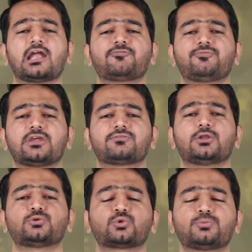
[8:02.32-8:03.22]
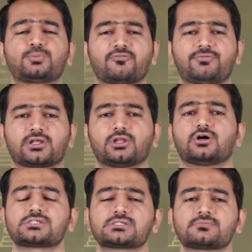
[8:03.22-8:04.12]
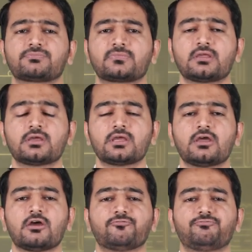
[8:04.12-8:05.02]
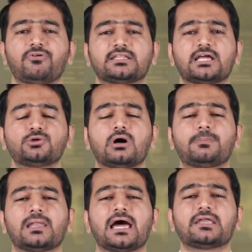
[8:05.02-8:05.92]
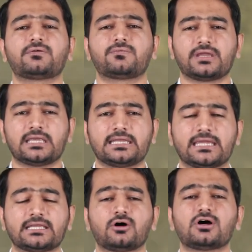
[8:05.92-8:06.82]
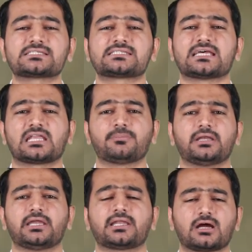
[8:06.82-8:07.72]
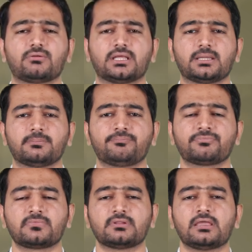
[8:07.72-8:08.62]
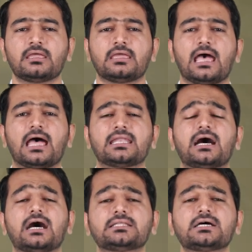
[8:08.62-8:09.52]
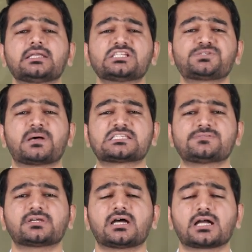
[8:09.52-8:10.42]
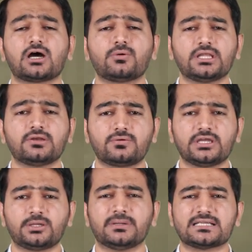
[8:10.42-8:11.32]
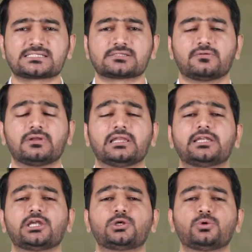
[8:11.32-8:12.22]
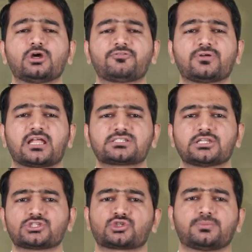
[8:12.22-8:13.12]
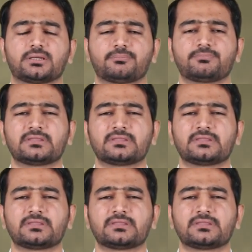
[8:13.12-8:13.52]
at fair value through profit and loss, whether you apply trade date or settlement date accounting, and other specific accounting treatments related to your financial instrument.